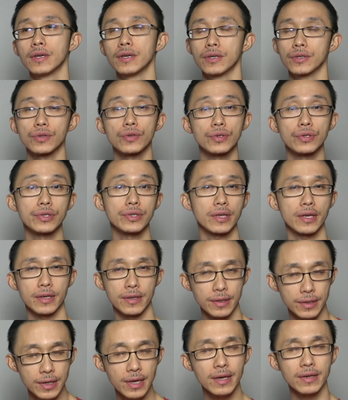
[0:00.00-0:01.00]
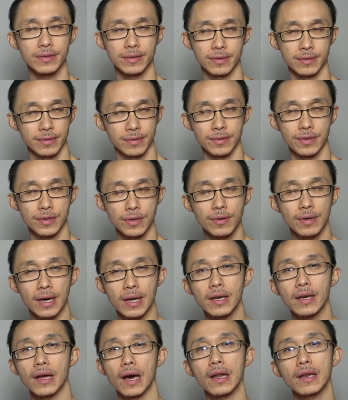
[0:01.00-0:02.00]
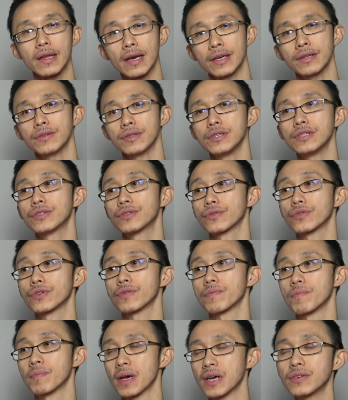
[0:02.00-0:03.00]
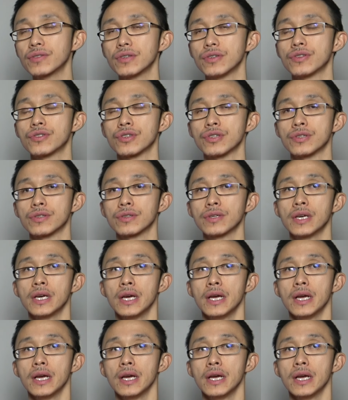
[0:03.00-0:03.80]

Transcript: so it's like yes you know i, I like these sort of messages